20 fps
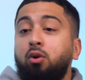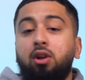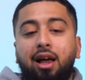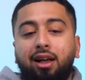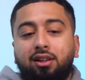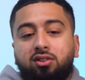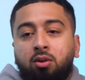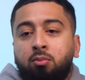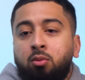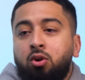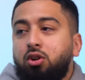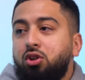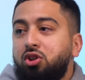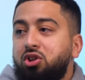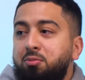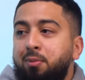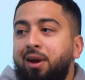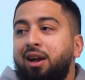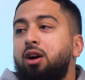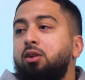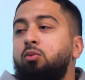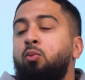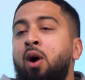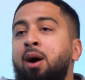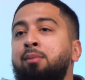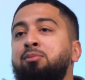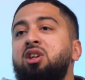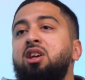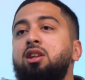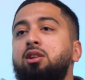like someone could just make. Yeah. What
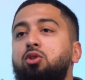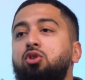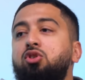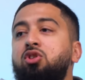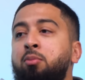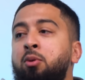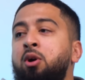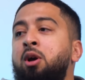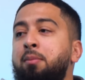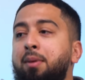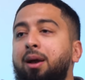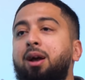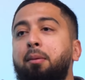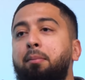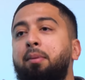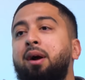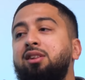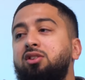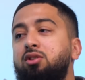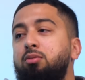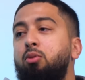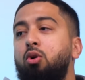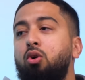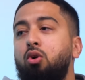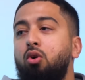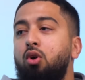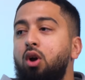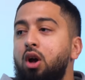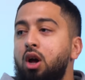I'm saying is because someone can make a brand tomorrow